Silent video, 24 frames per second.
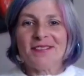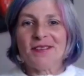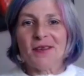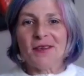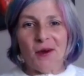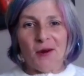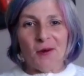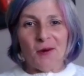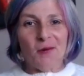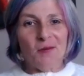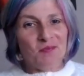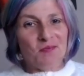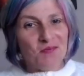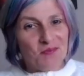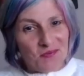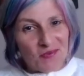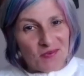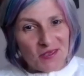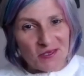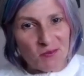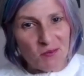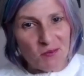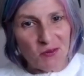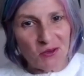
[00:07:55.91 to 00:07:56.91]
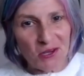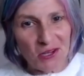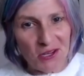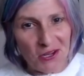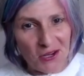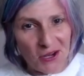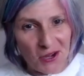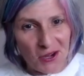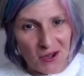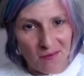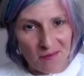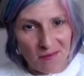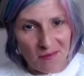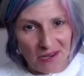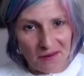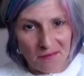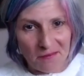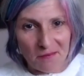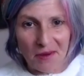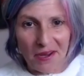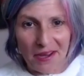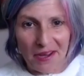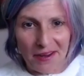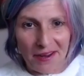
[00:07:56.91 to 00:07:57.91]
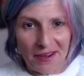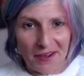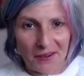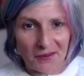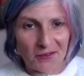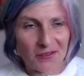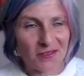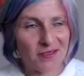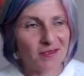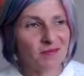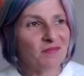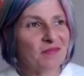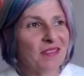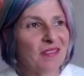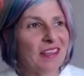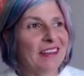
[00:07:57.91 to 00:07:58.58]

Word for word: So that's pretty common in my house.